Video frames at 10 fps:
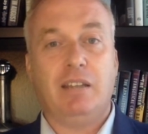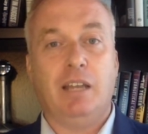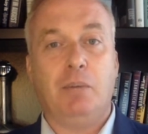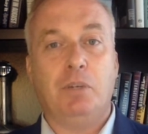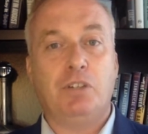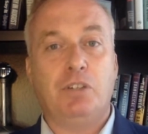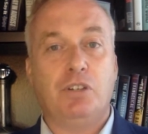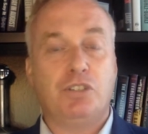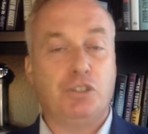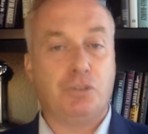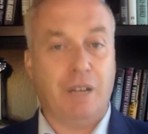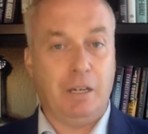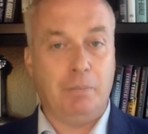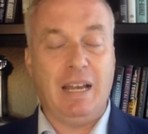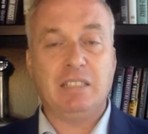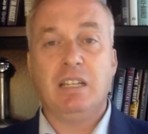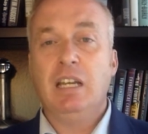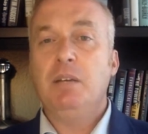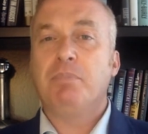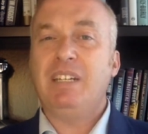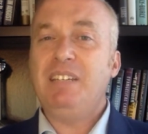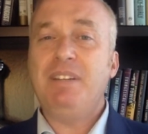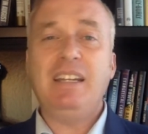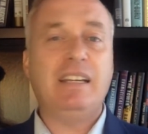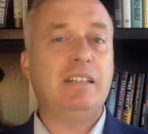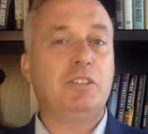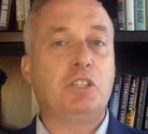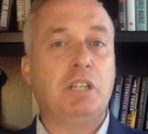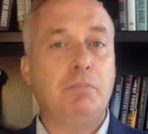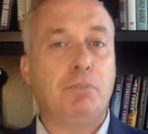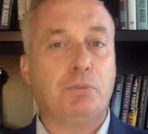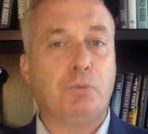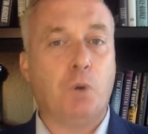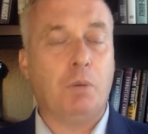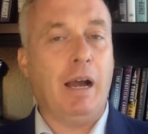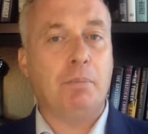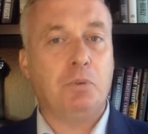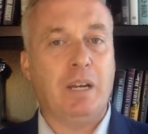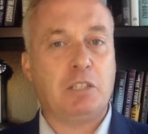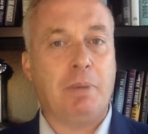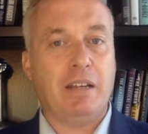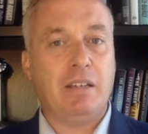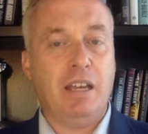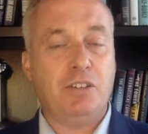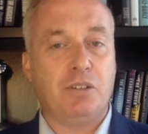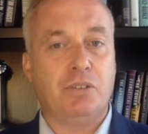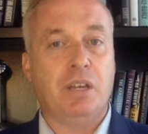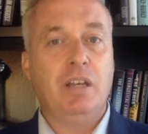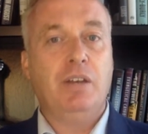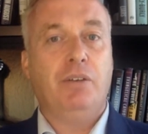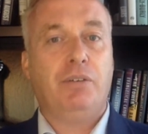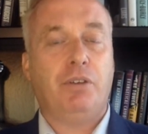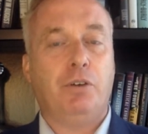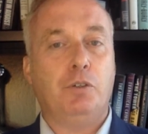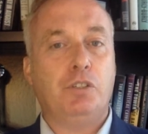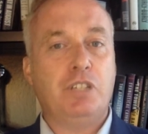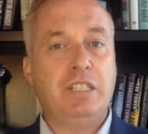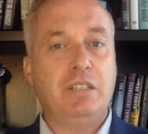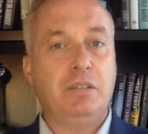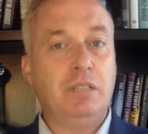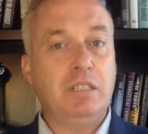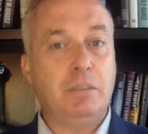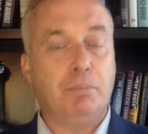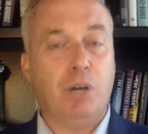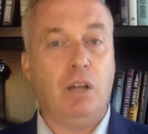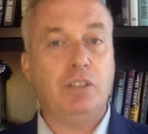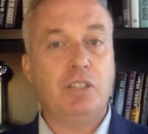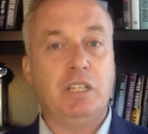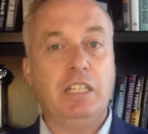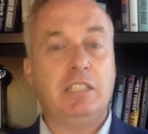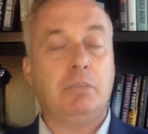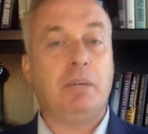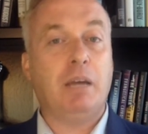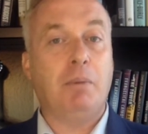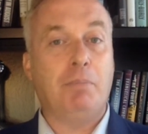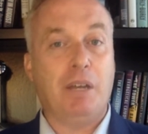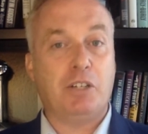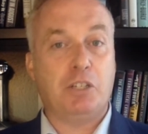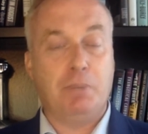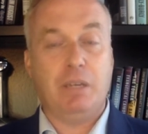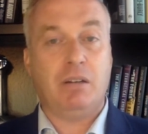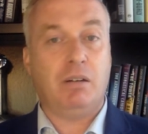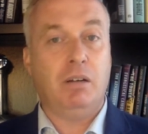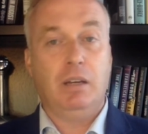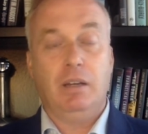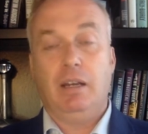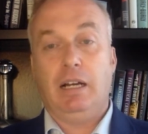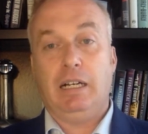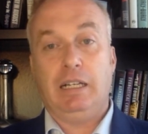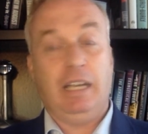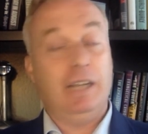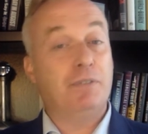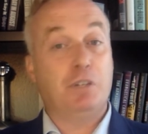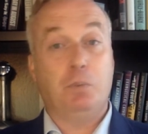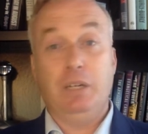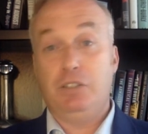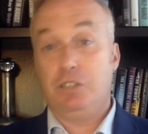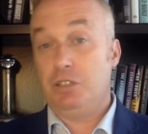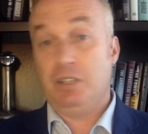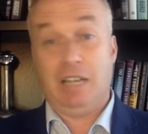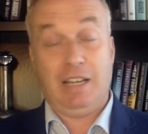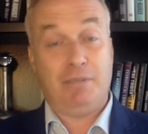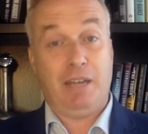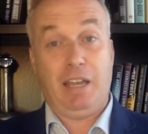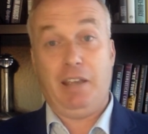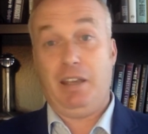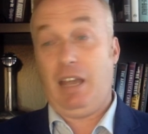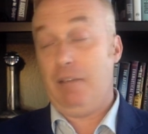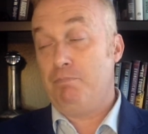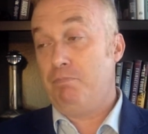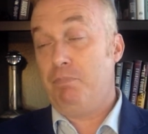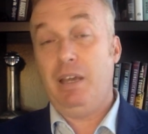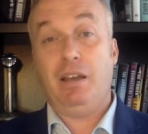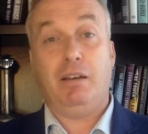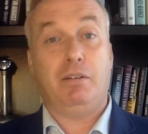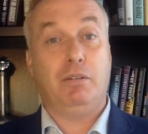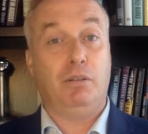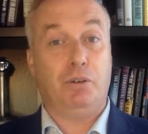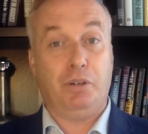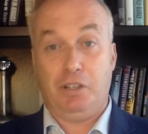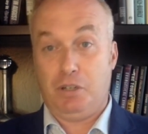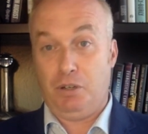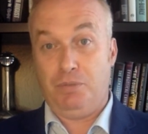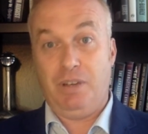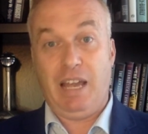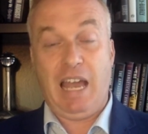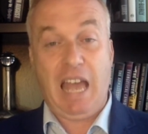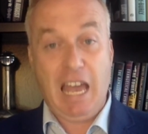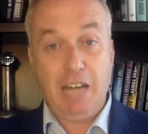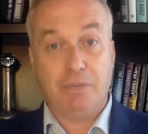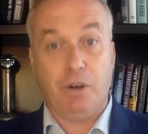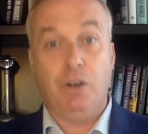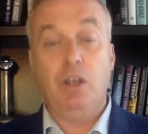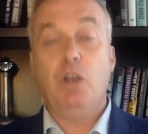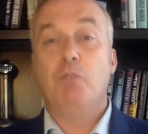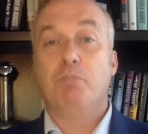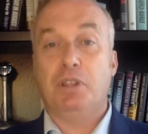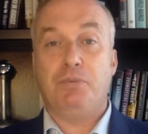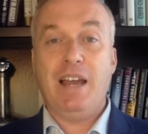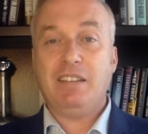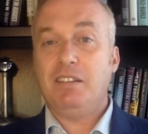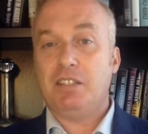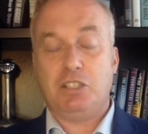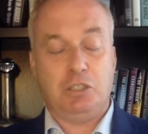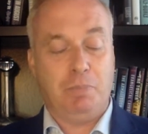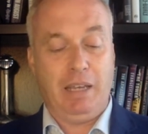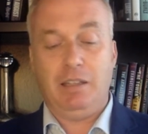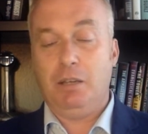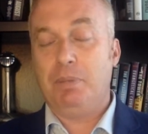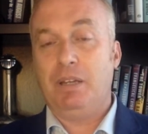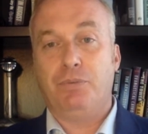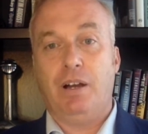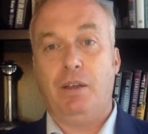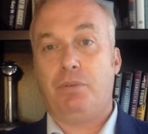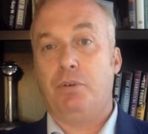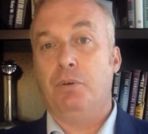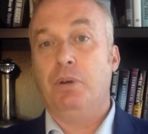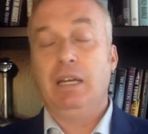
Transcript: language. She tried her best. But even in English, she didn't perform up to expectations. So she still needs some polish. She needs to become a better speaker. And if she wins, she's going to have a big learning curve ahead of her. But the fact that this has mainly been fought through,